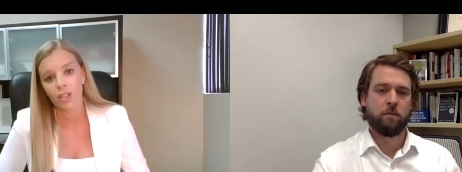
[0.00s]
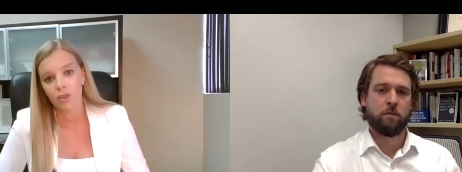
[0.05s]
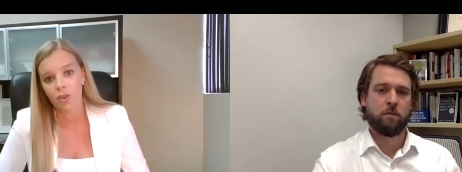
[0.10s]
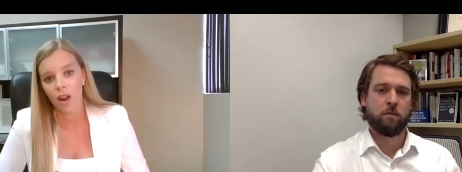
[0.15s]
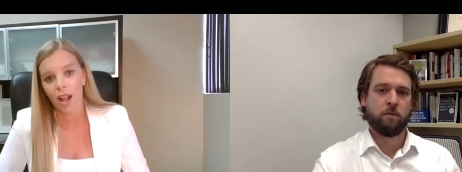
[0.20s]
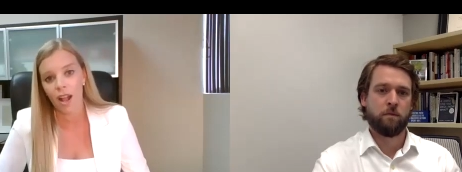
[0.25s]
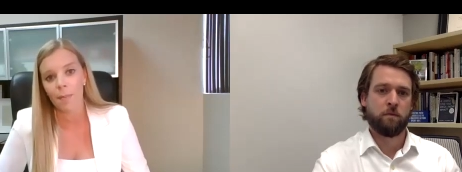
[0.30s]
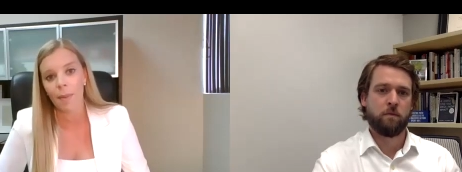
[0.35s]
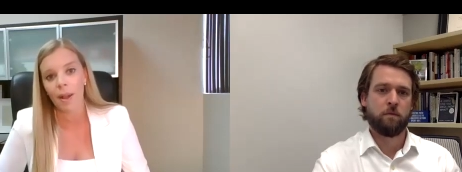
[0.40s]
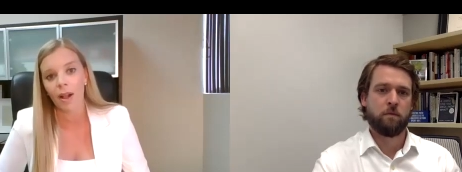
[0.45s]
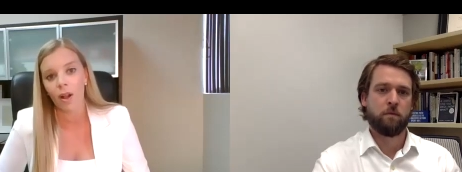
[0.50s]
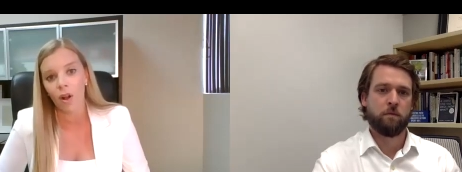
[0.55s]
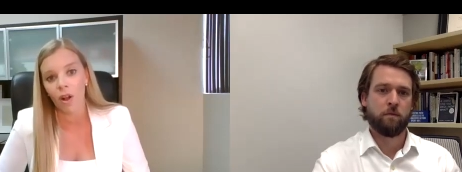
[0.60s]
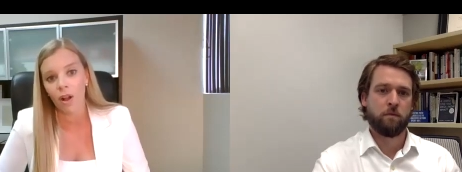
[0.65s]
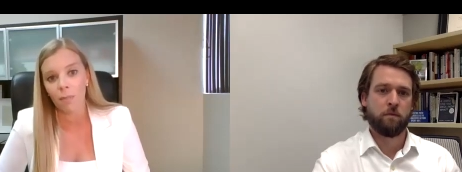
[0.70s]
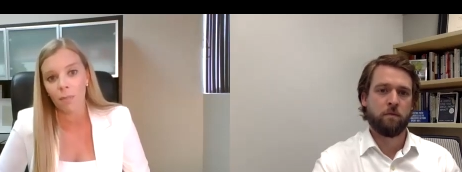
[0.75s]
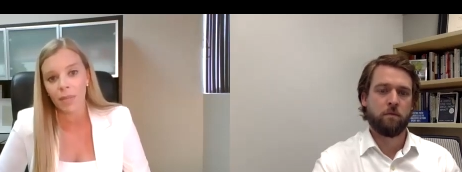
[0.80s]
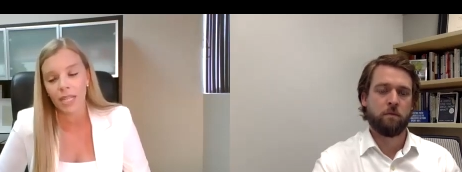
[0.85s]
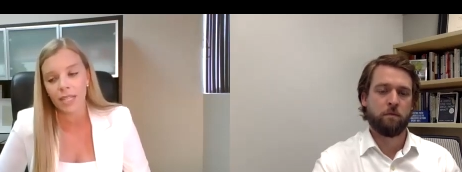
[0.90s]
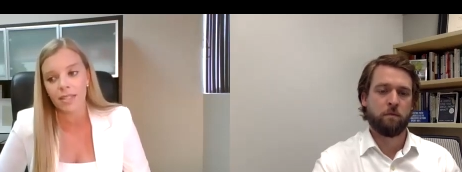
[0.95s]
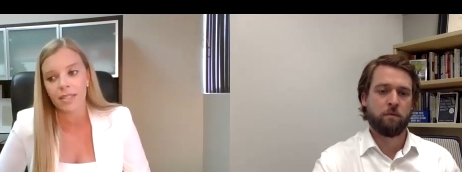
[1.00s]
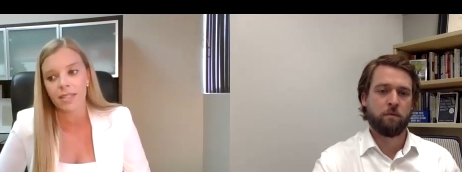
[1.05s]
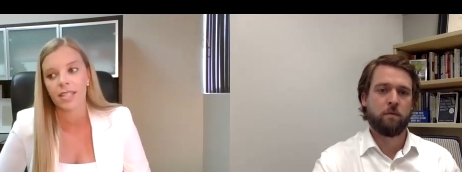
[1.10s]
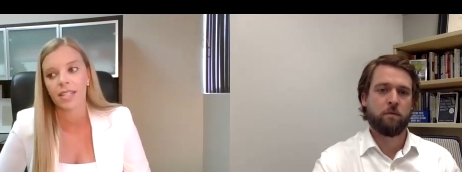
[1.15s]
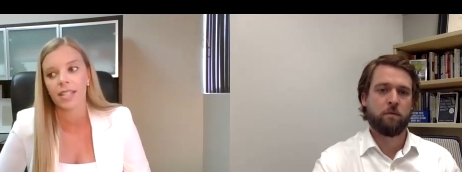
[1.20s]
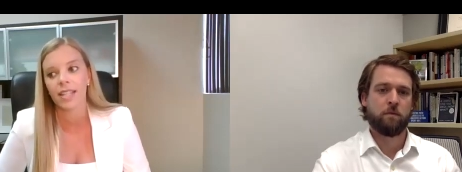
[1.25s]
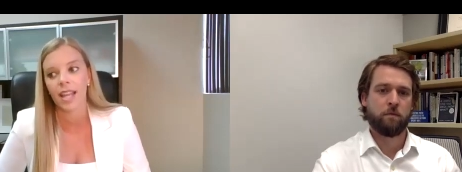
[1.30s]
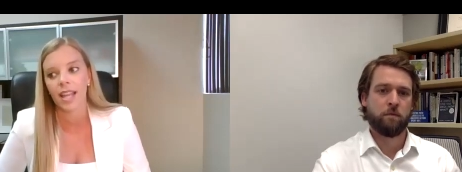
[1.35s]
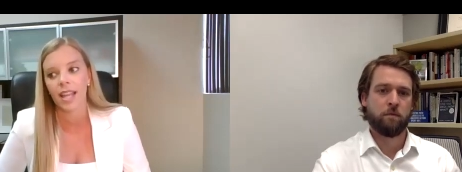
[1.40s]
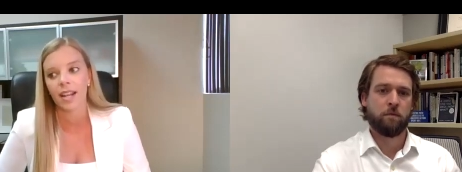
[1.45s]
Speaker 1: try by all means to
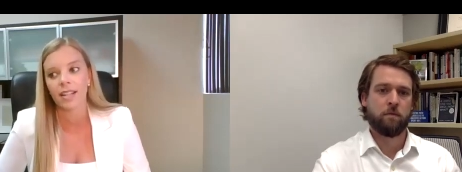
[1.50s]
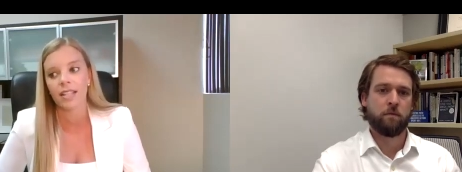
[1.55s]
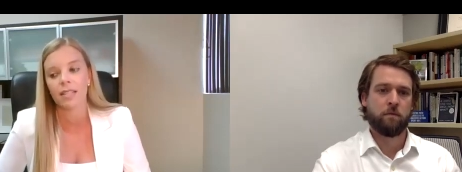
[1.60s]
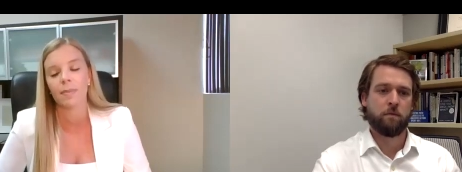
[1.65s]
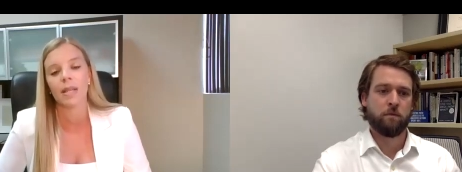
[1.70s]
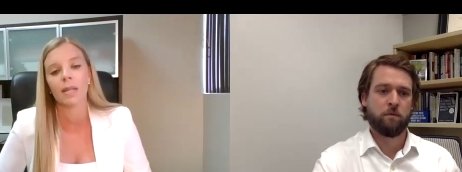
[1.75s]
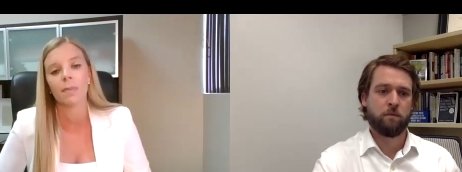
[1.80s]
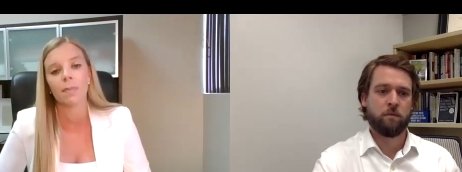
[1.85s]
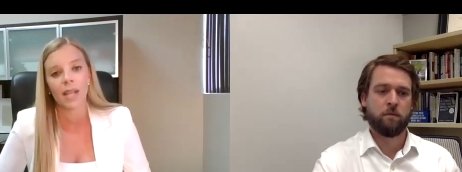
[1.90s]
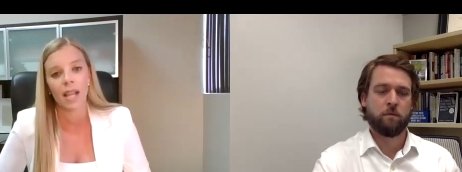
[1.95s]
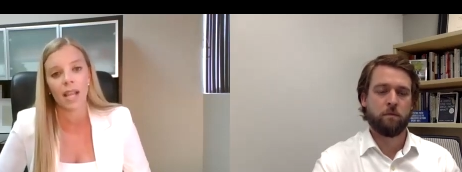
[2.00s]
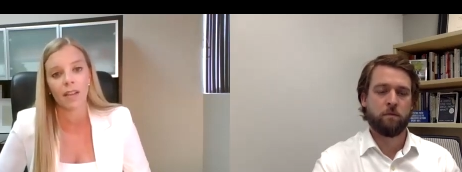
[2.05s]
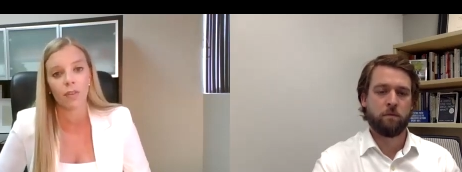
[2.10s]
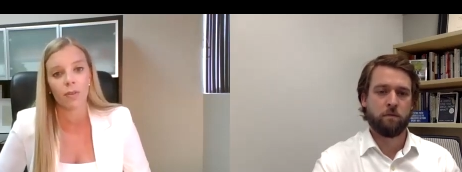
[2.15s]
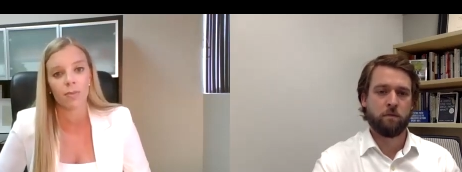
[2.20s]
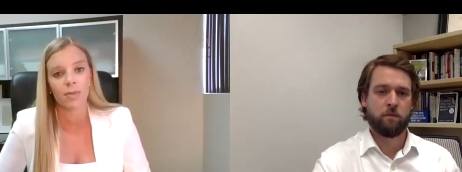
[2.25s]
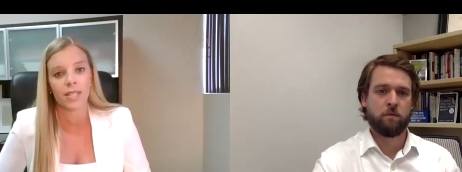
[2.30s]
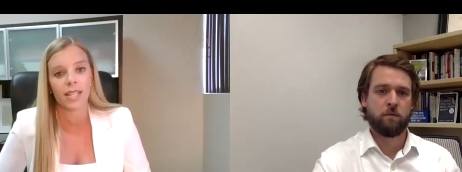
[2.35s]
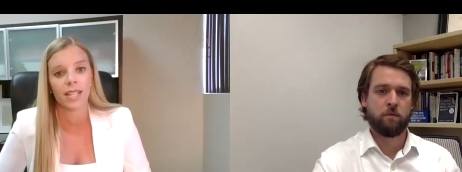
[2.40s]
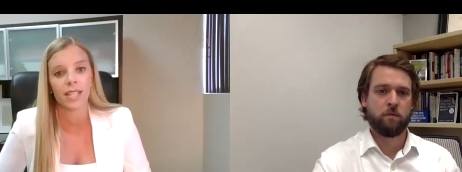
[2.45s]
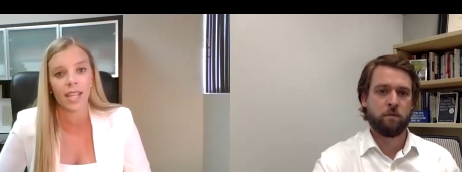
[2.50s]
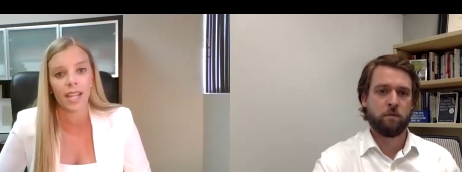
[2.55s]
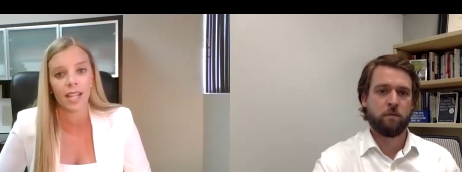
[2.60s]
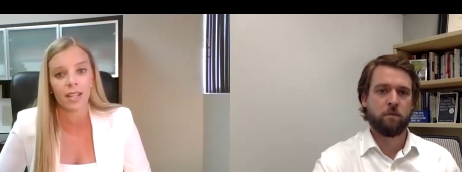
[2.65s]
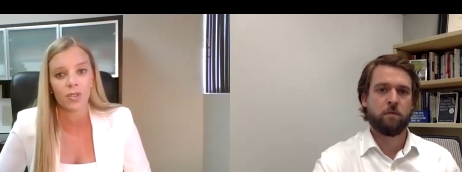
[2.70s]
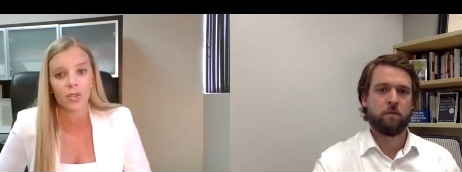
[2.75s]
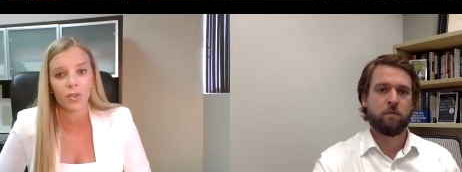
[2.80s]
get on as many platforms as I can